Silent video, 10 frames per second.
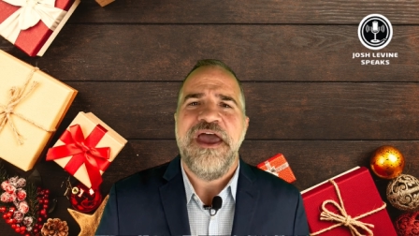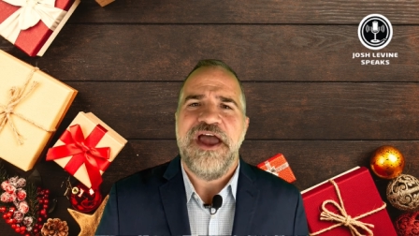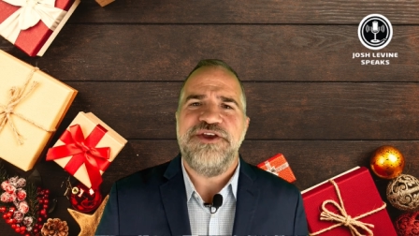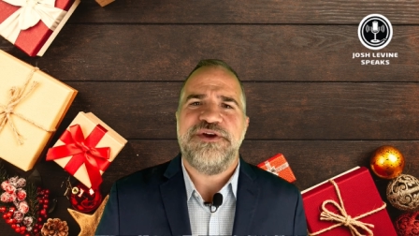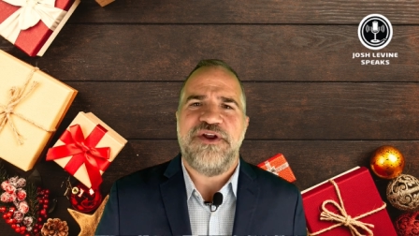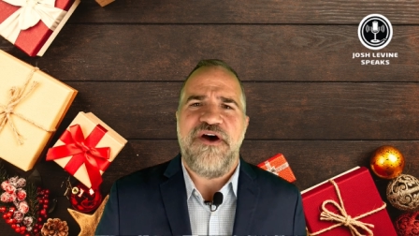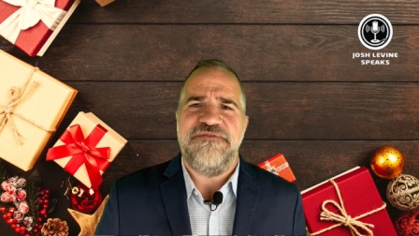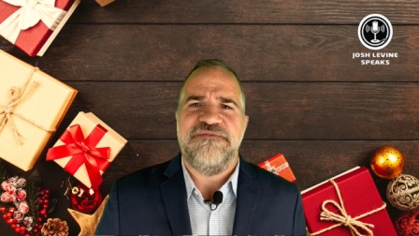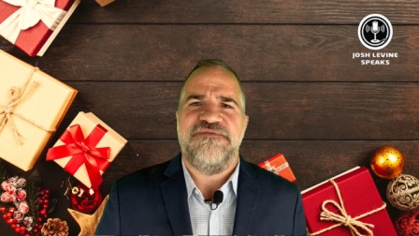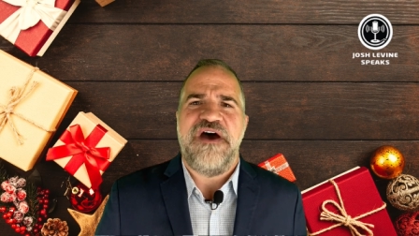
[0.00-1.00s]
And you can
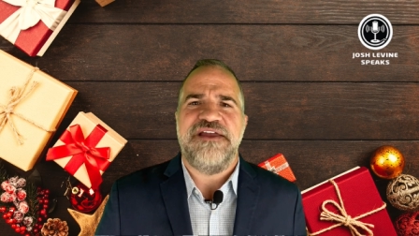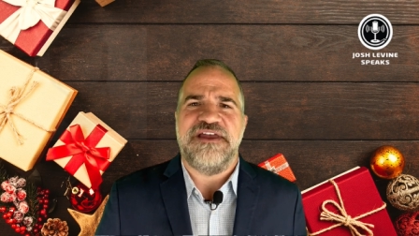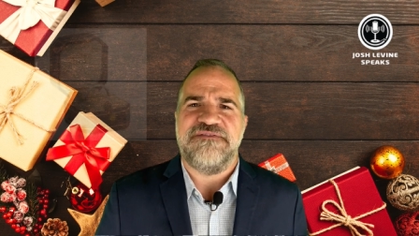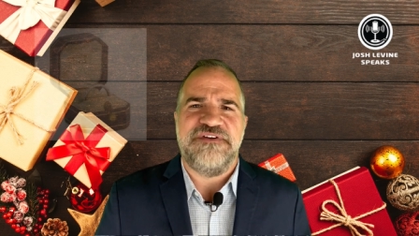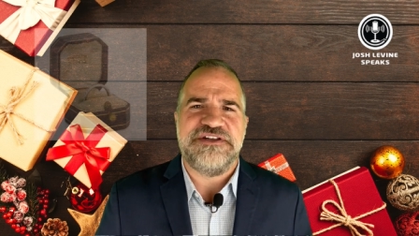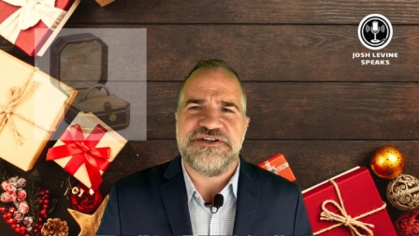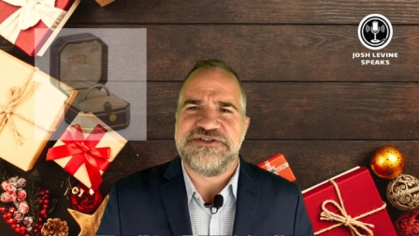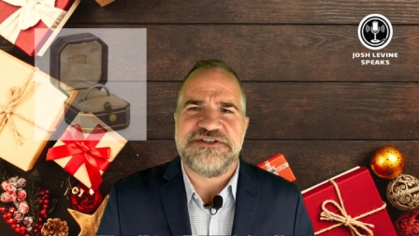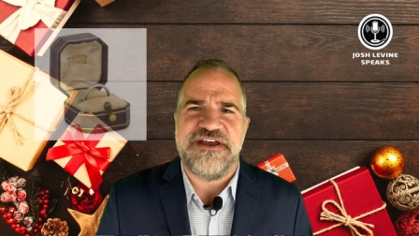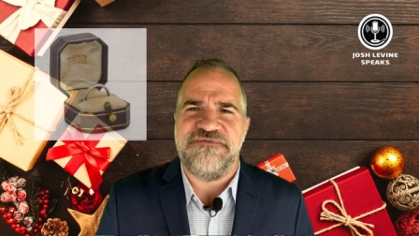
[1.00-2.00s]
often find like vintage
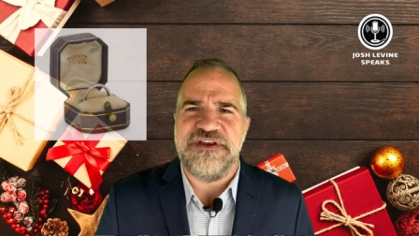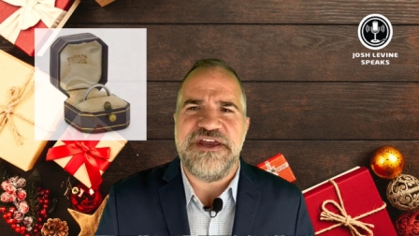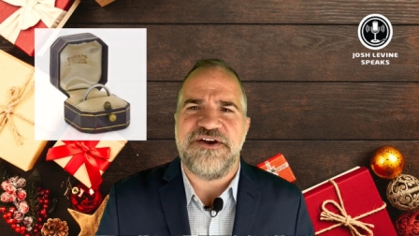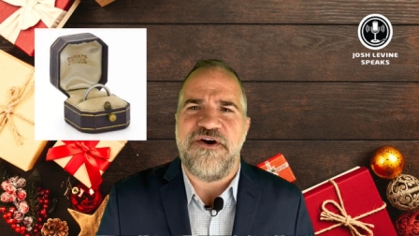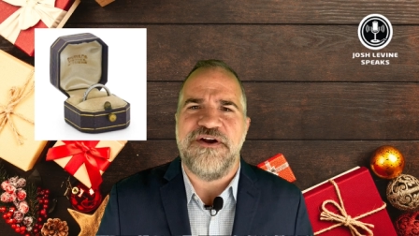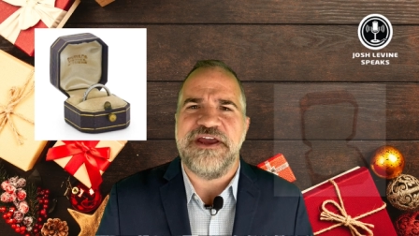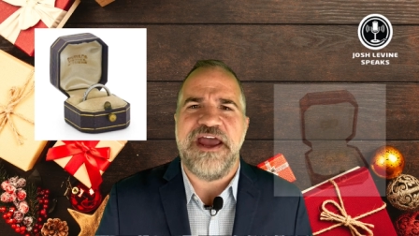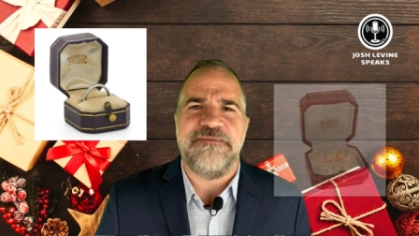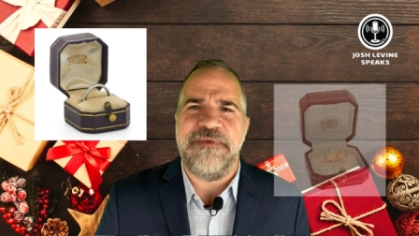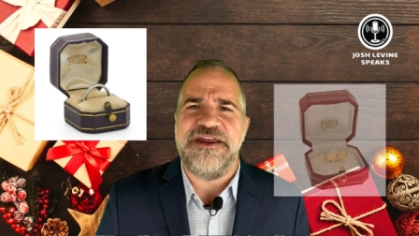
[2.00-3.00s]
Tiffany,
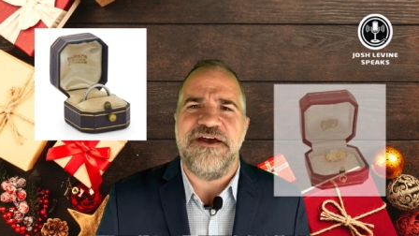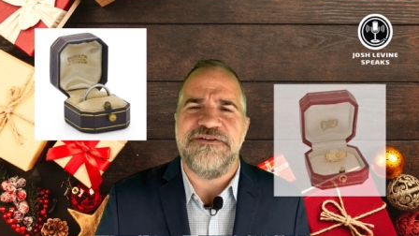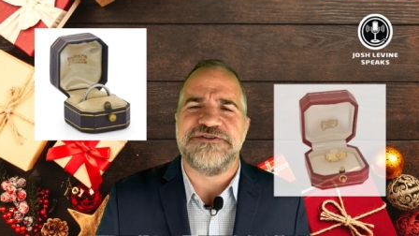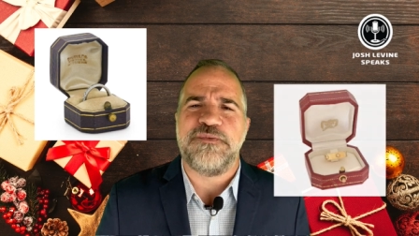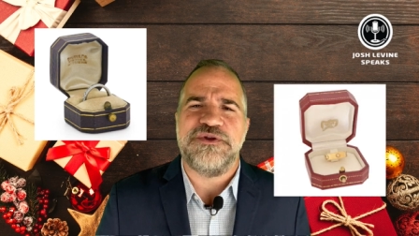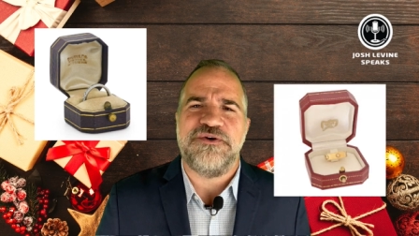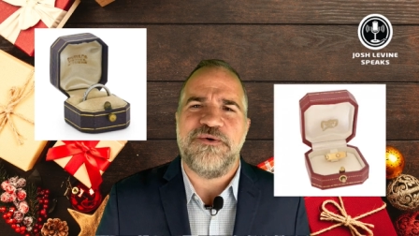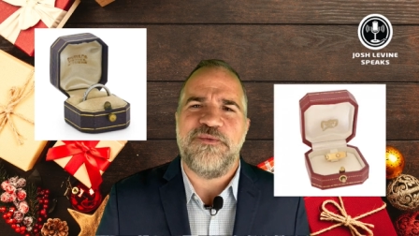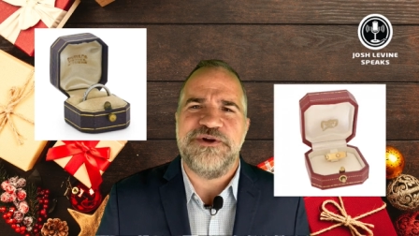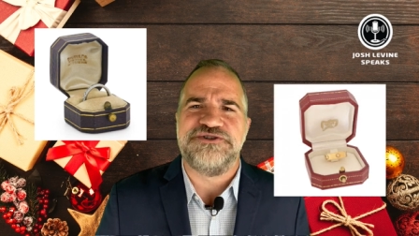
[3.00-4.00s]
Cartier, and many others with their
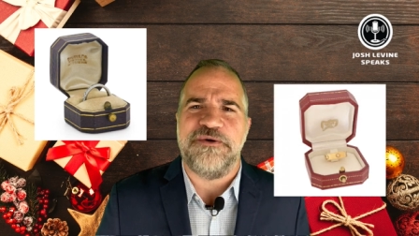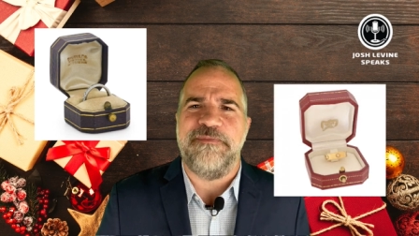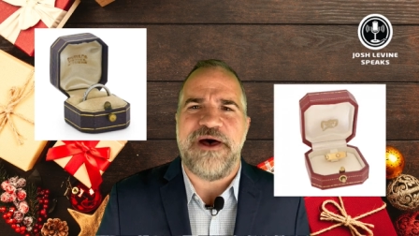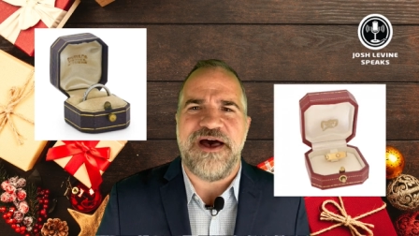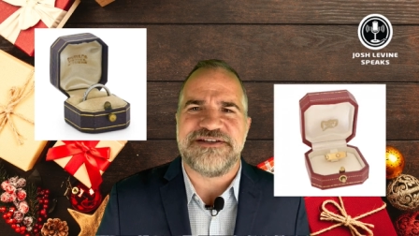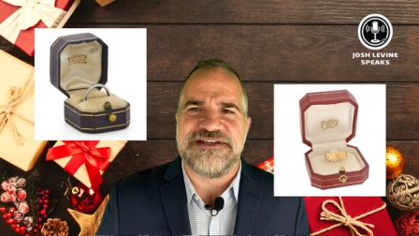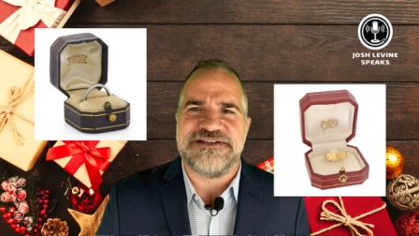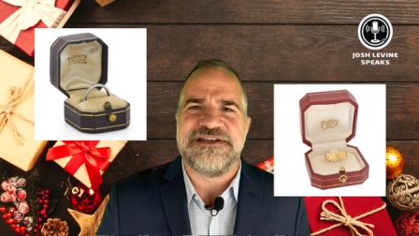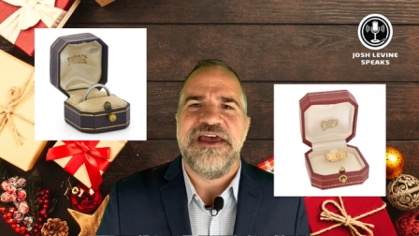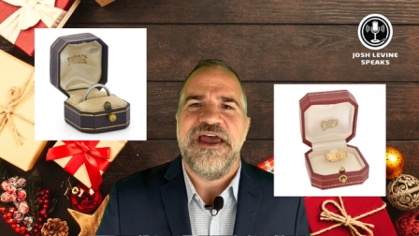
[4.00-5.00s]
original
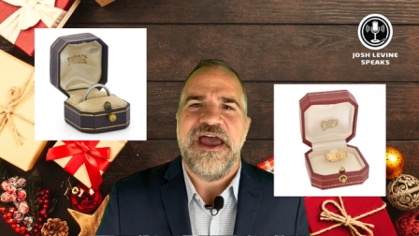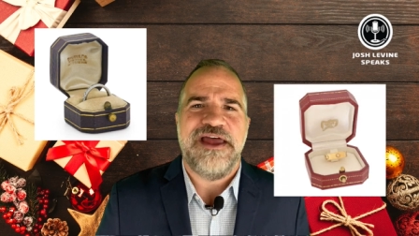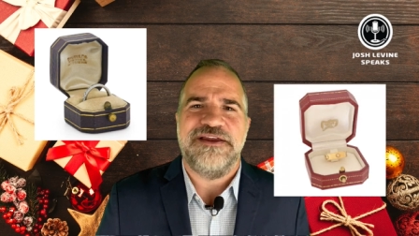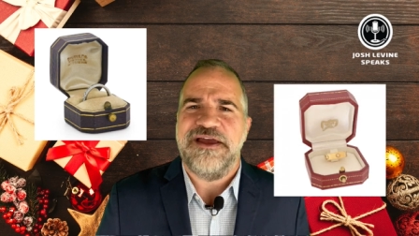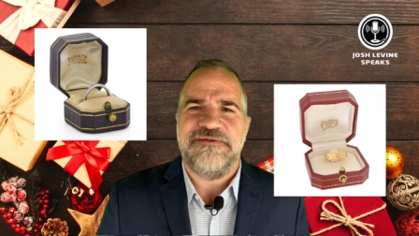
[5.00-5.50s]
boxes and